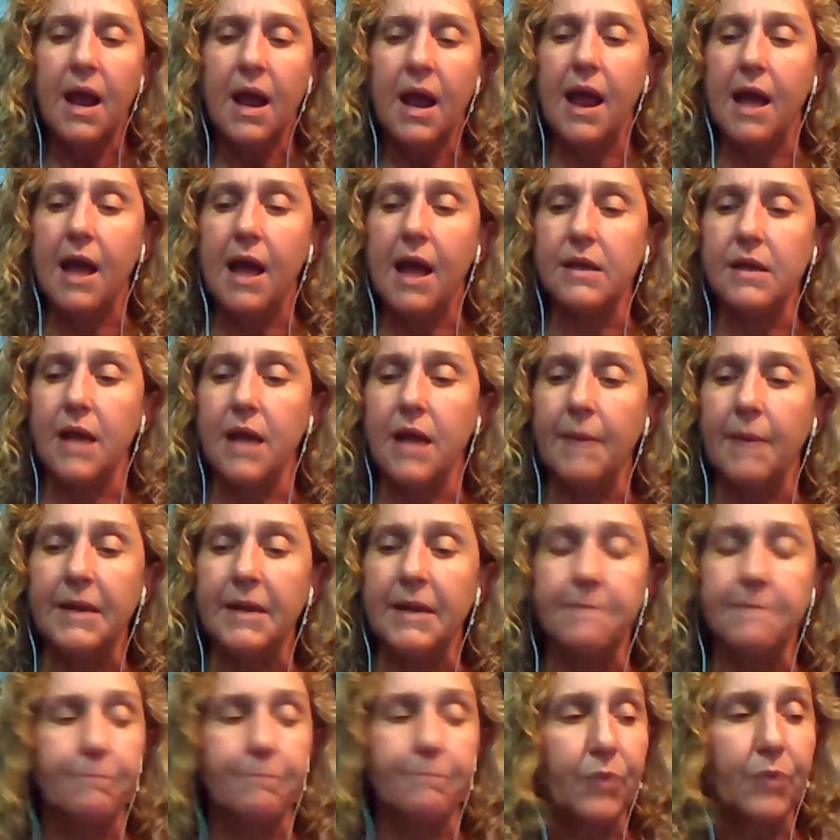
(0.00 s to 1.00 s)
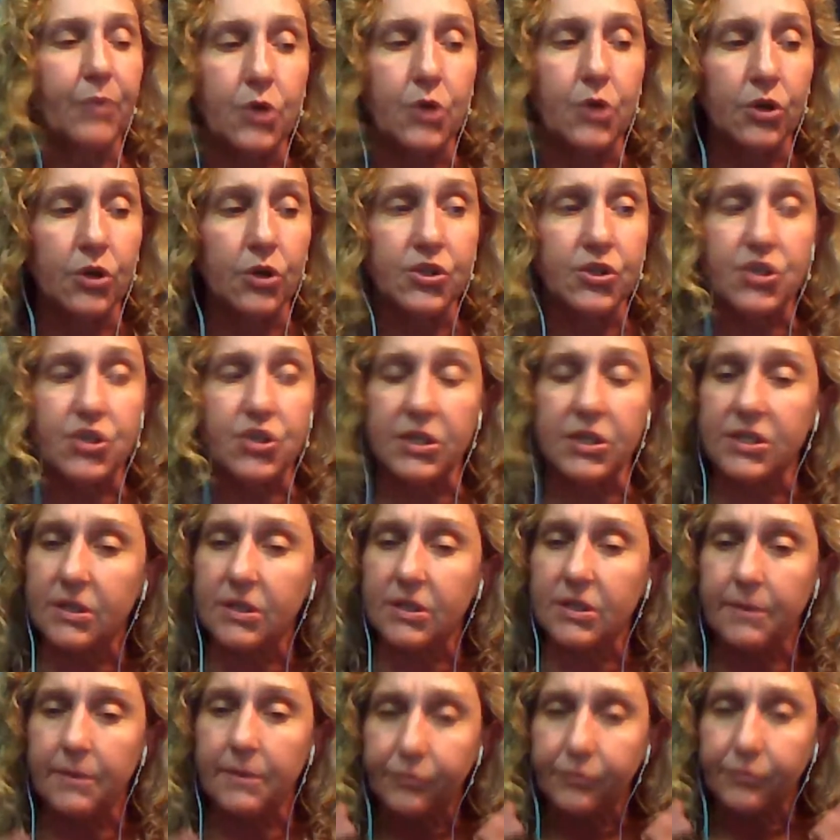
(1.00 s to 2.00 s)
And I mean, there's just
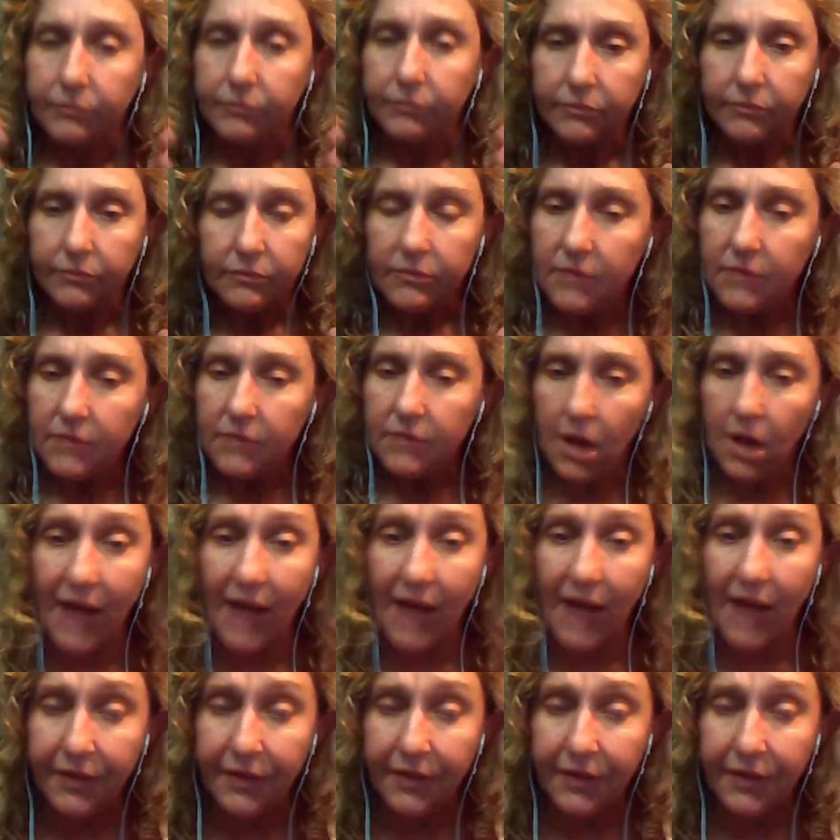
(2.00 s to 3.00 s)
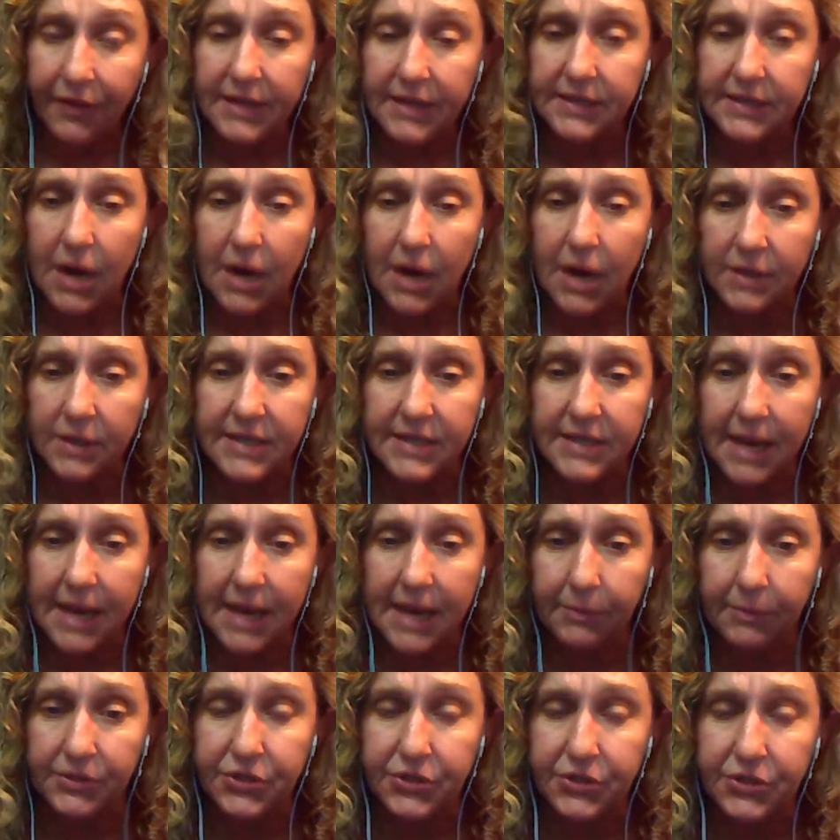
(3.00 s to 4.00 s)
a lot of things that I wasn't
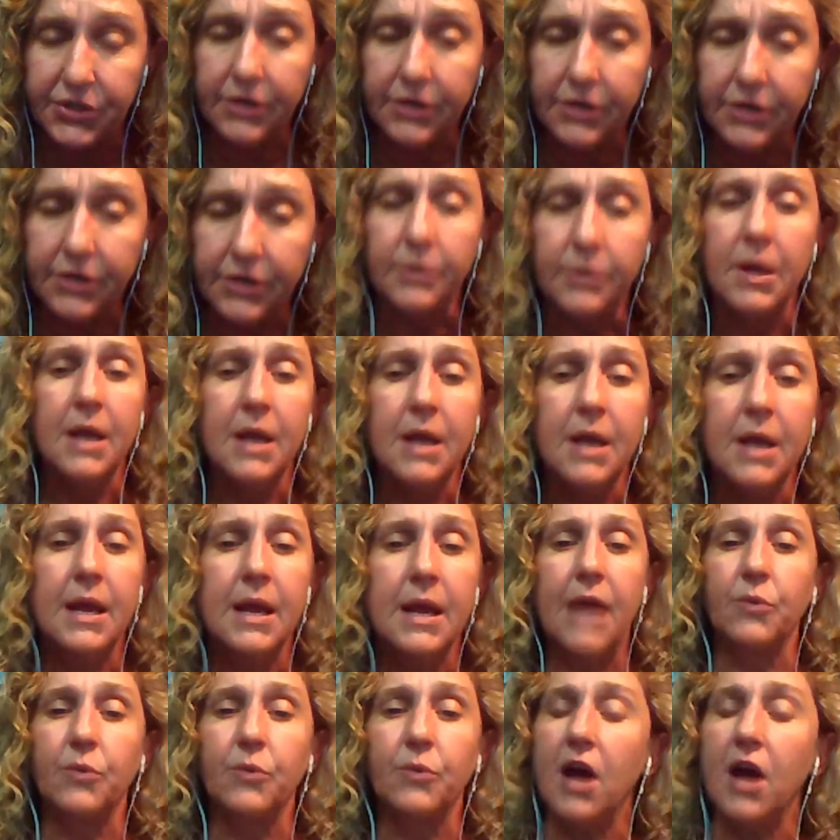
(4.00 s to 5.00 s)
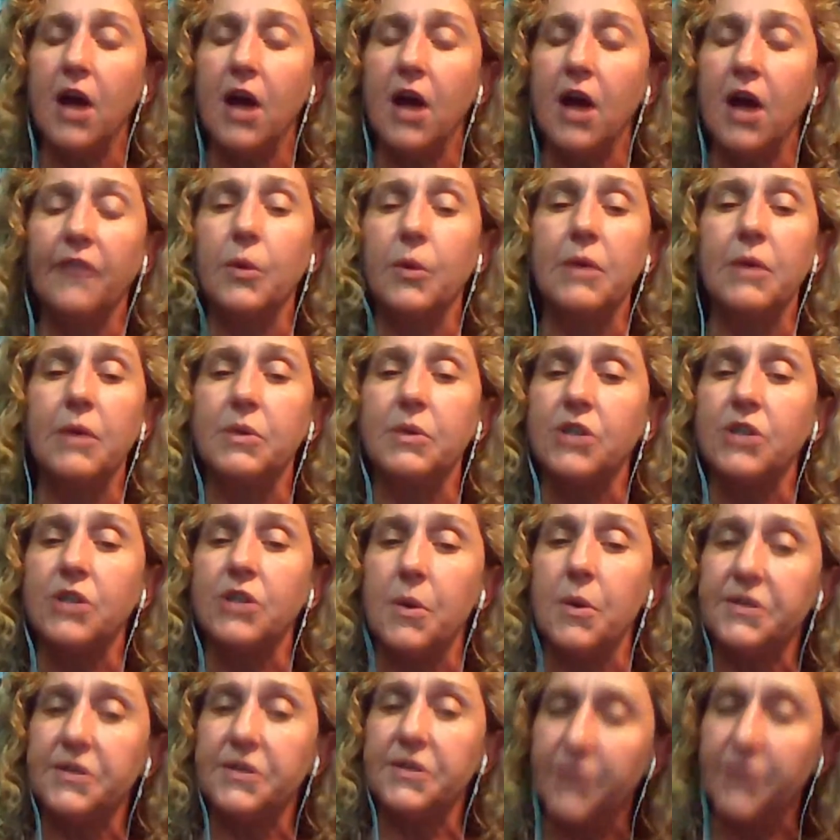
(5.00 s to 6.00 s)
able to do, and recovery was
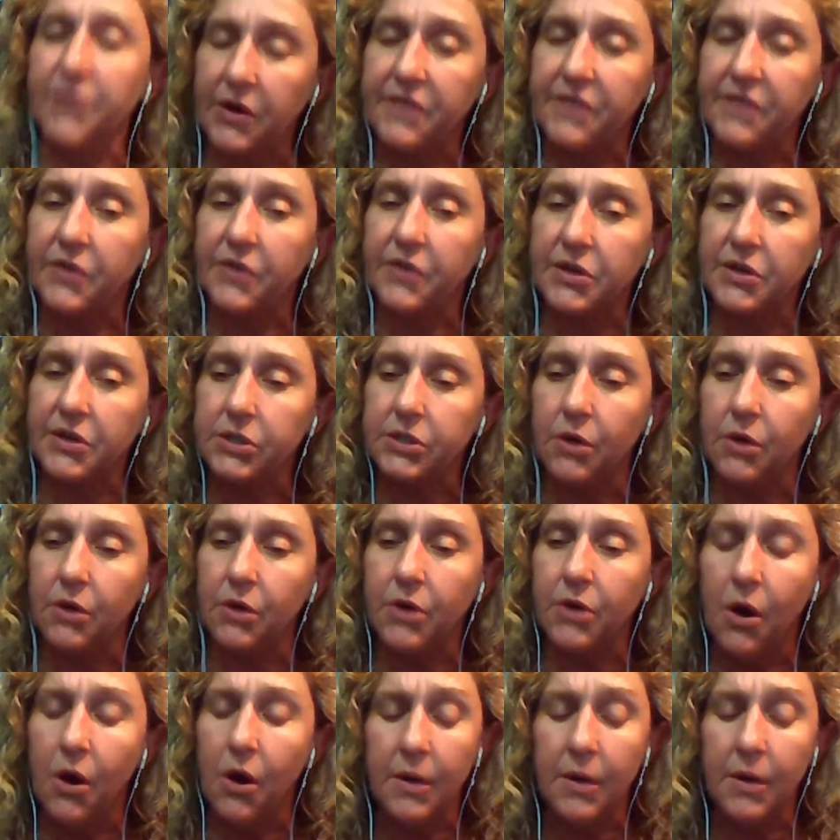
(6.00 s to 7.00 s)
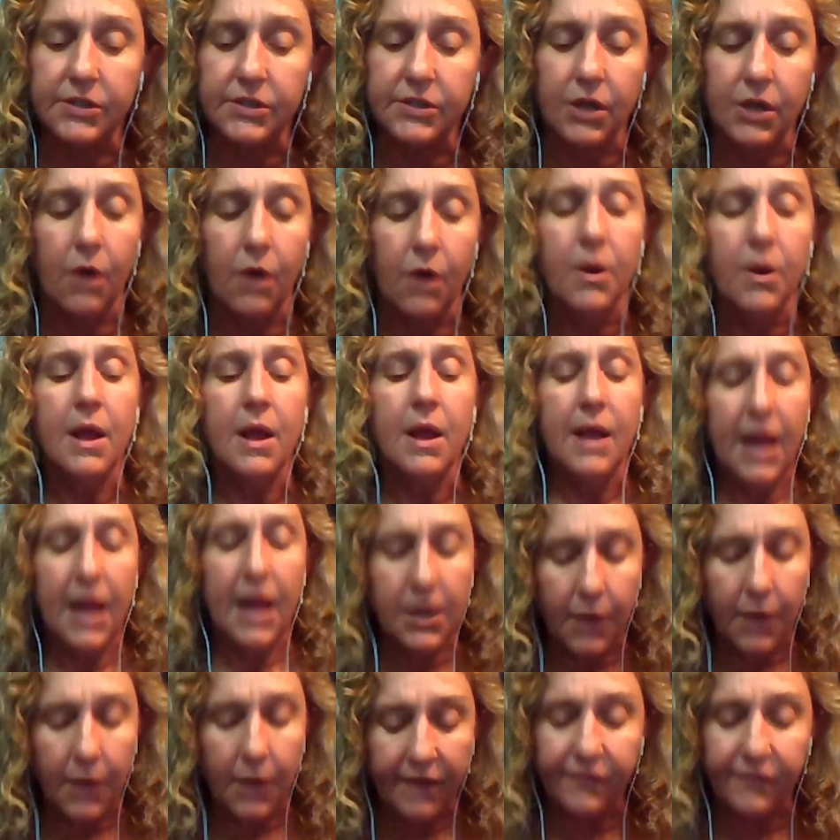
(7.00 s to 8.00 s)
always very, very slow going. So
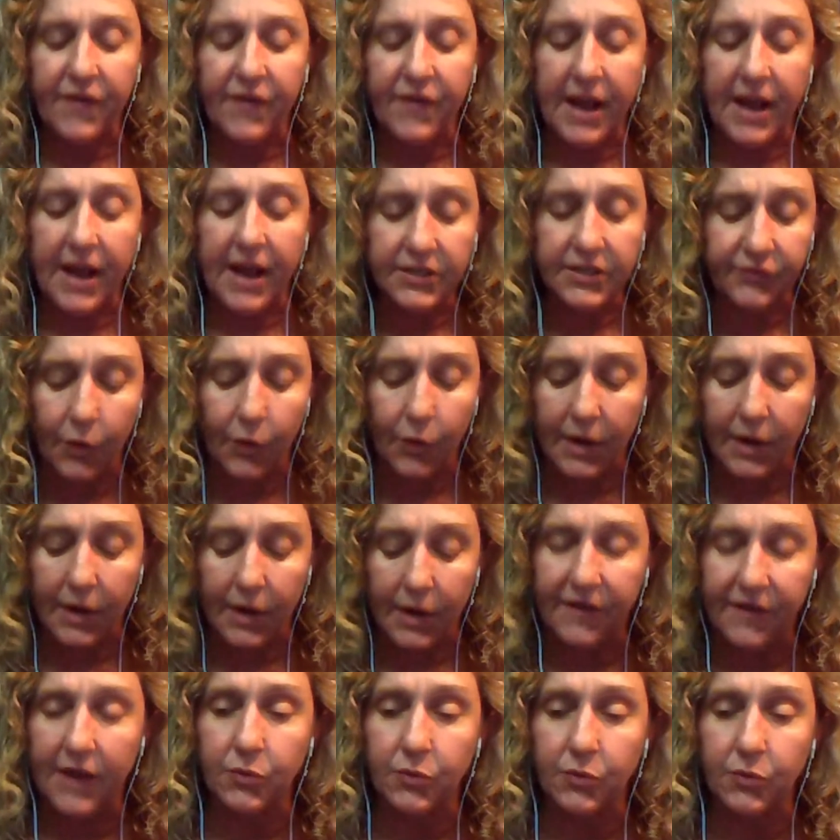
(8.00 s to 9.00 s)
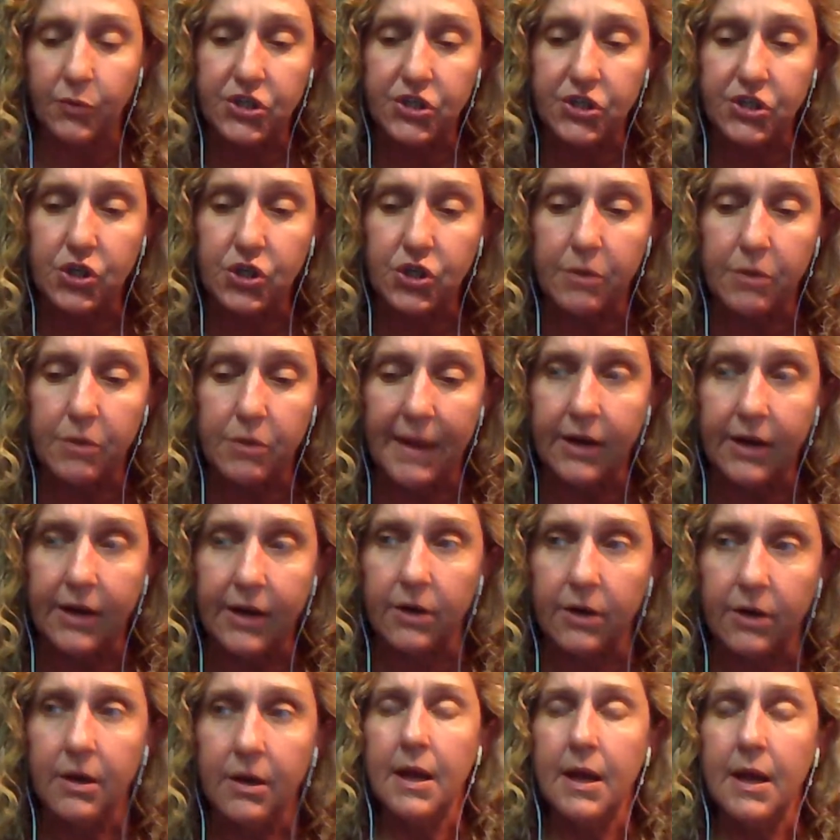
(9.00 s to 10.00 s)
anyway, fast forward, I find Richie
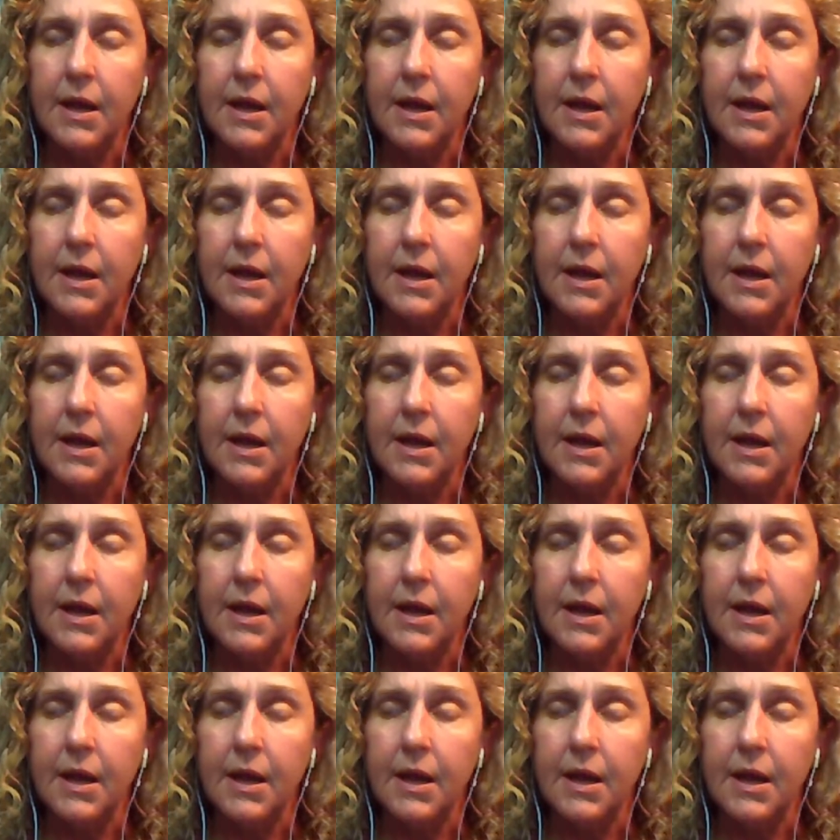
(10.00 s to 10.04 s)
Shoemaker.